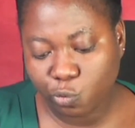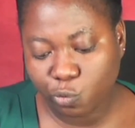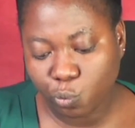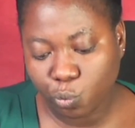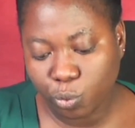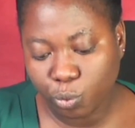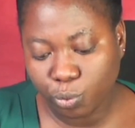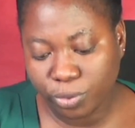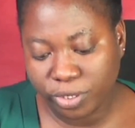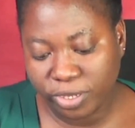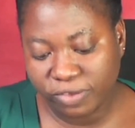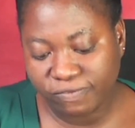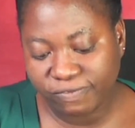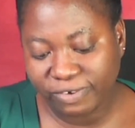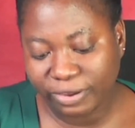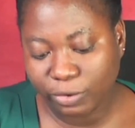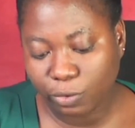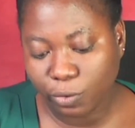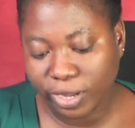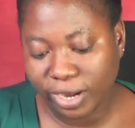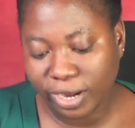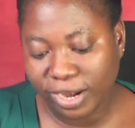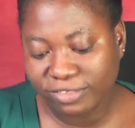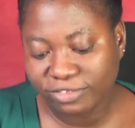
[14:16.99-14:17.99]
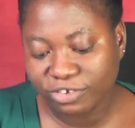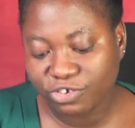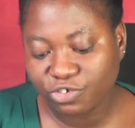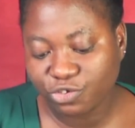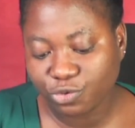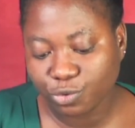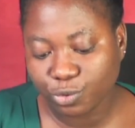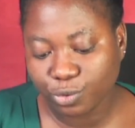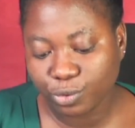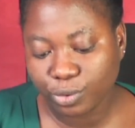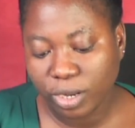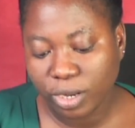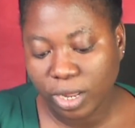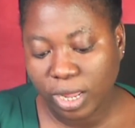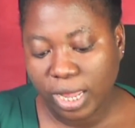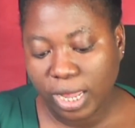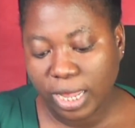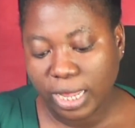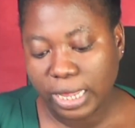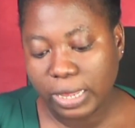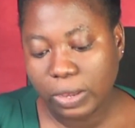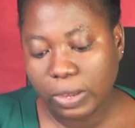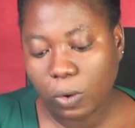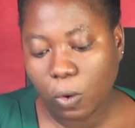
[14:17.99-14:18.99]
will give an organization
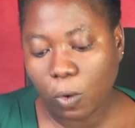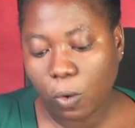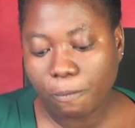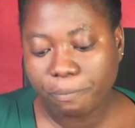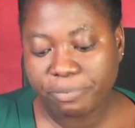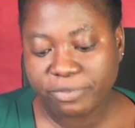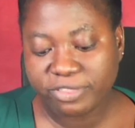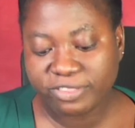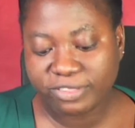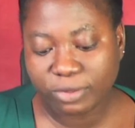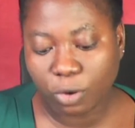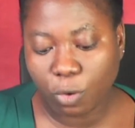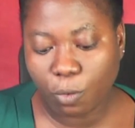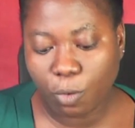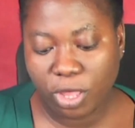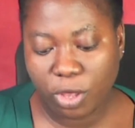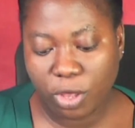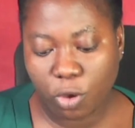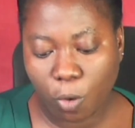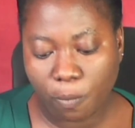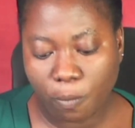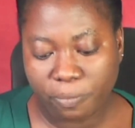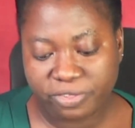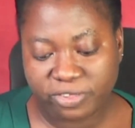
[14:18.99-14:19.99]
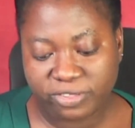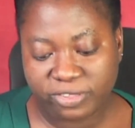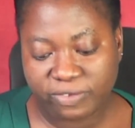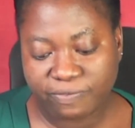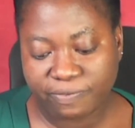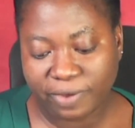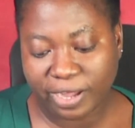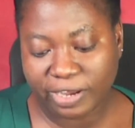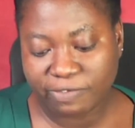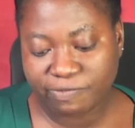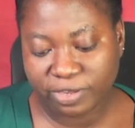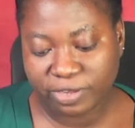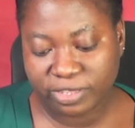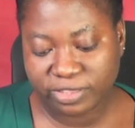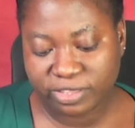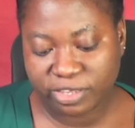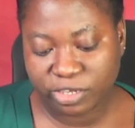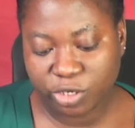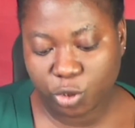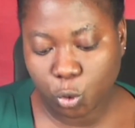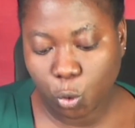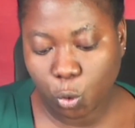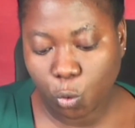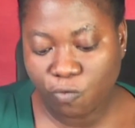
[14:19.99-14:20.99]
a competitive
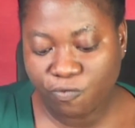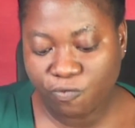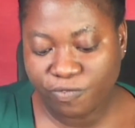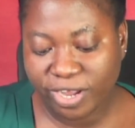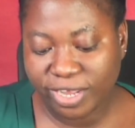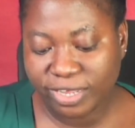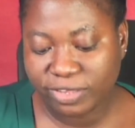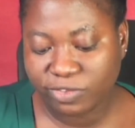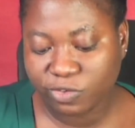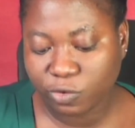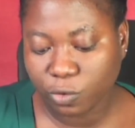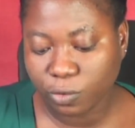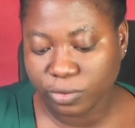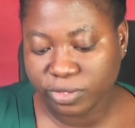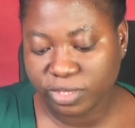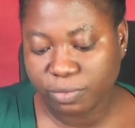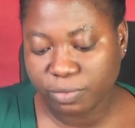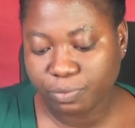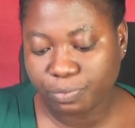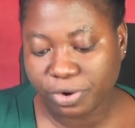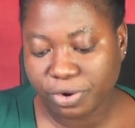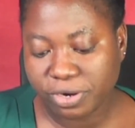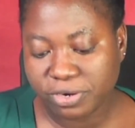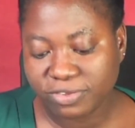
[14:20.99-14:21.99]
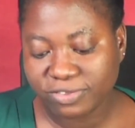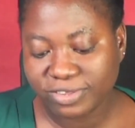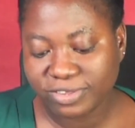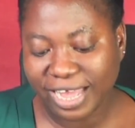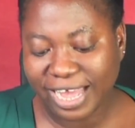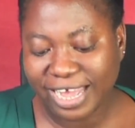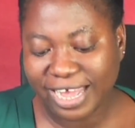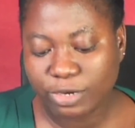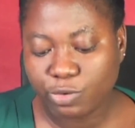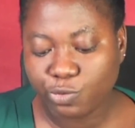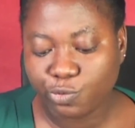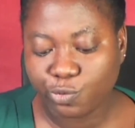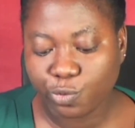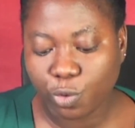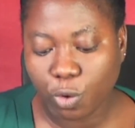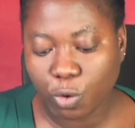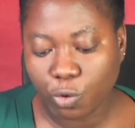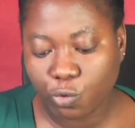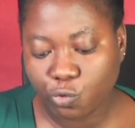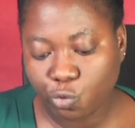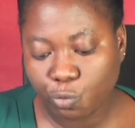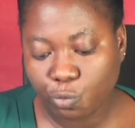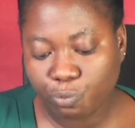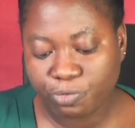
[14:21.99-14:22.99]
advantage over its contemporaries, and it will
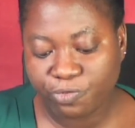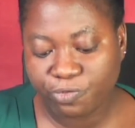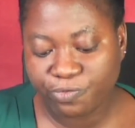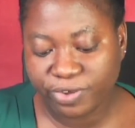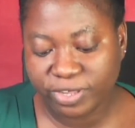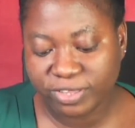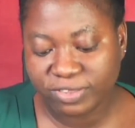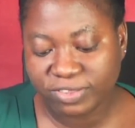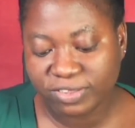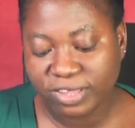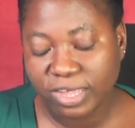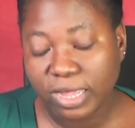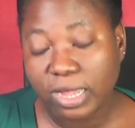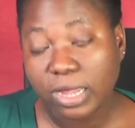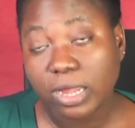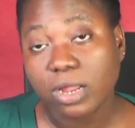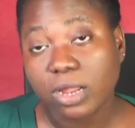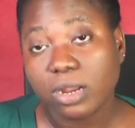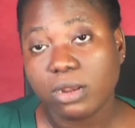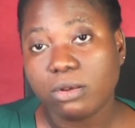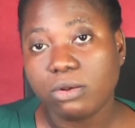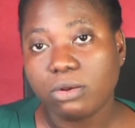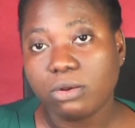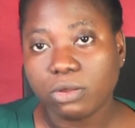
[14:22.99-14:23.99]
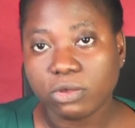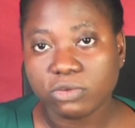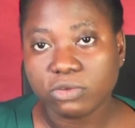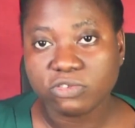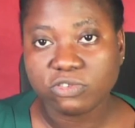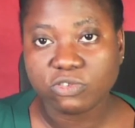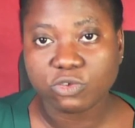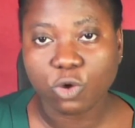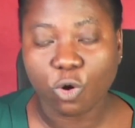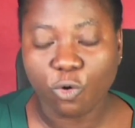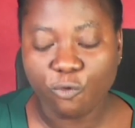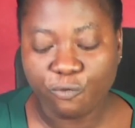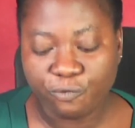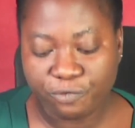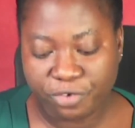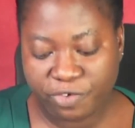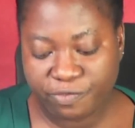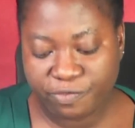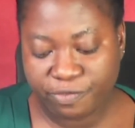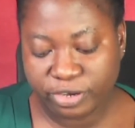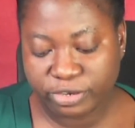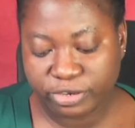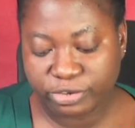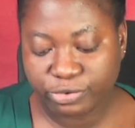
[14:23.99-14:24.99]
also prevent loss of
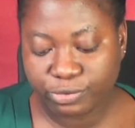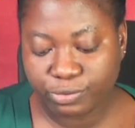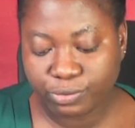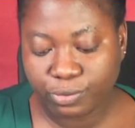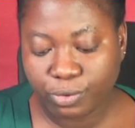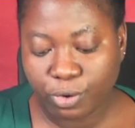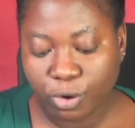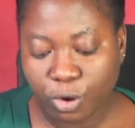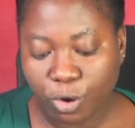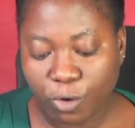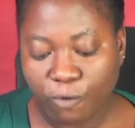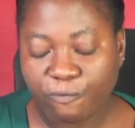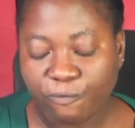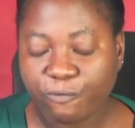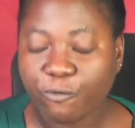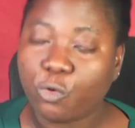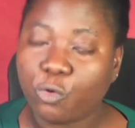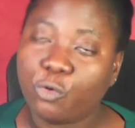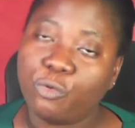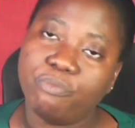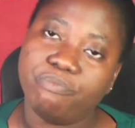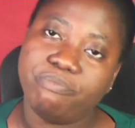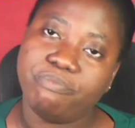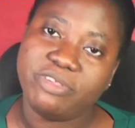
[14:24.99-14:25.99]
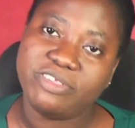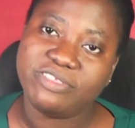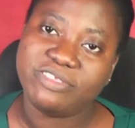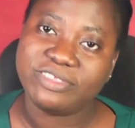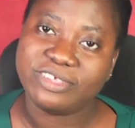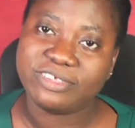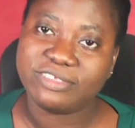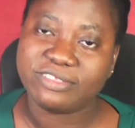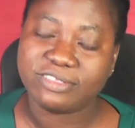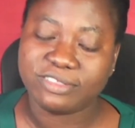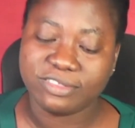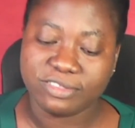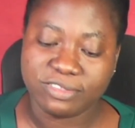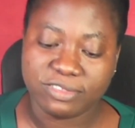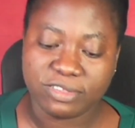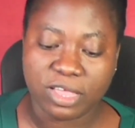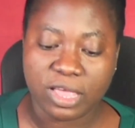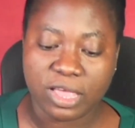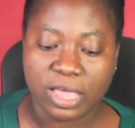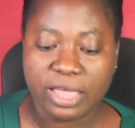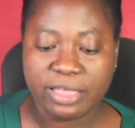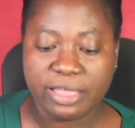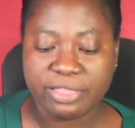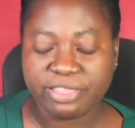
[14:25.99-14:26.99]
revenue for businesses.
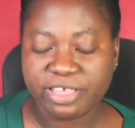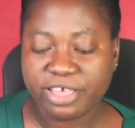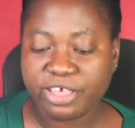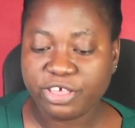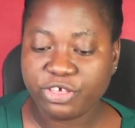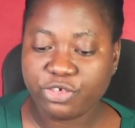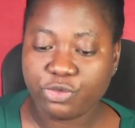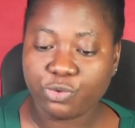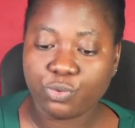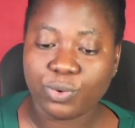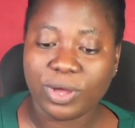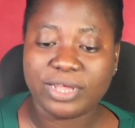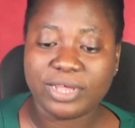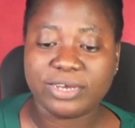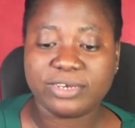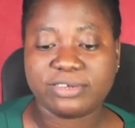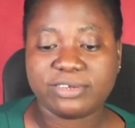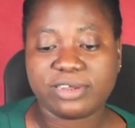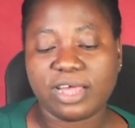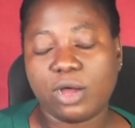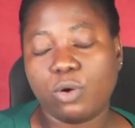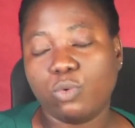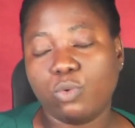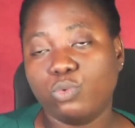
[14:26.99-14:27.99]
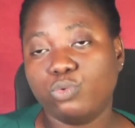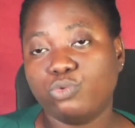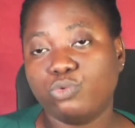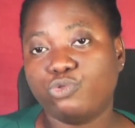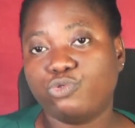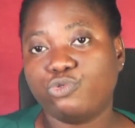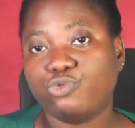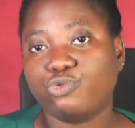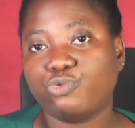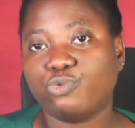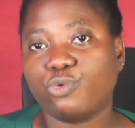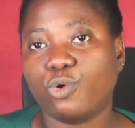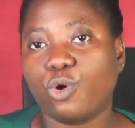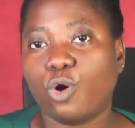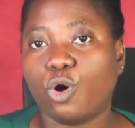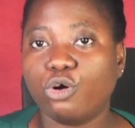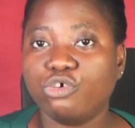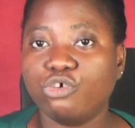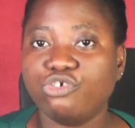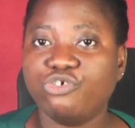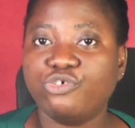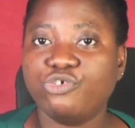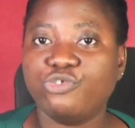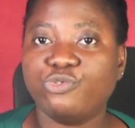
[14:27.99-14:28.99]
Thank you, and I would
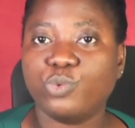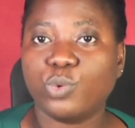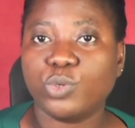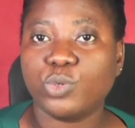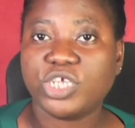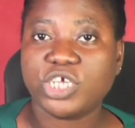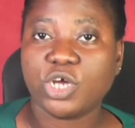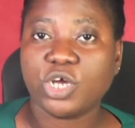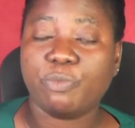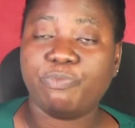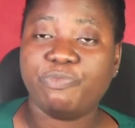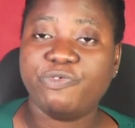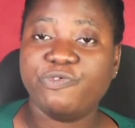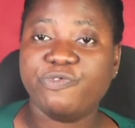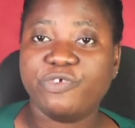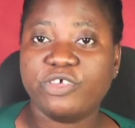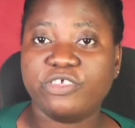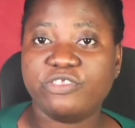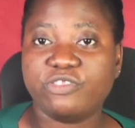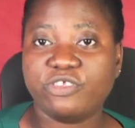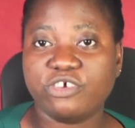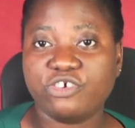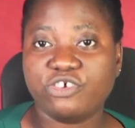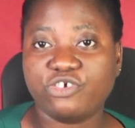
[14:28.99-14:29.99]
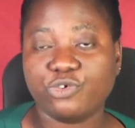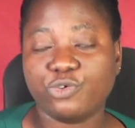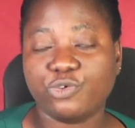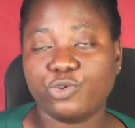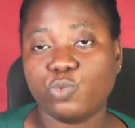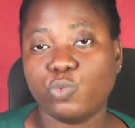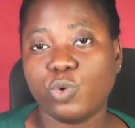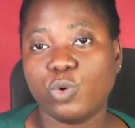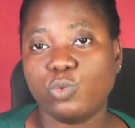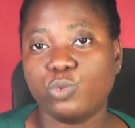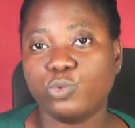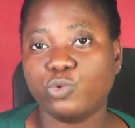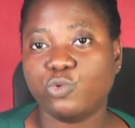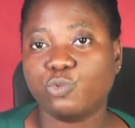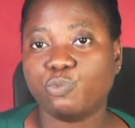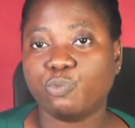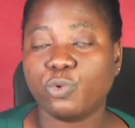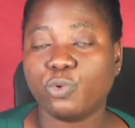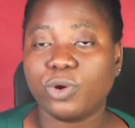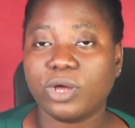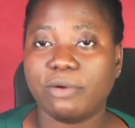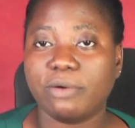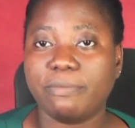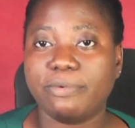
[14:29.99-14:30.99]
urge you to watch our previous section where we
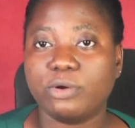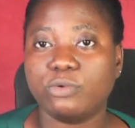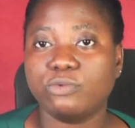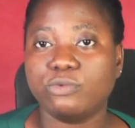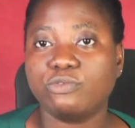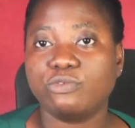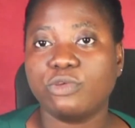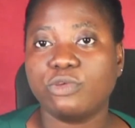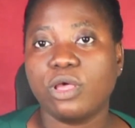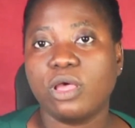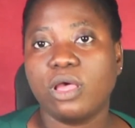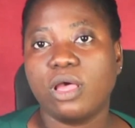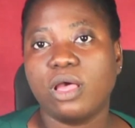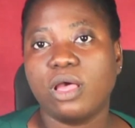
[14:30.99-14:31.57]
spoke about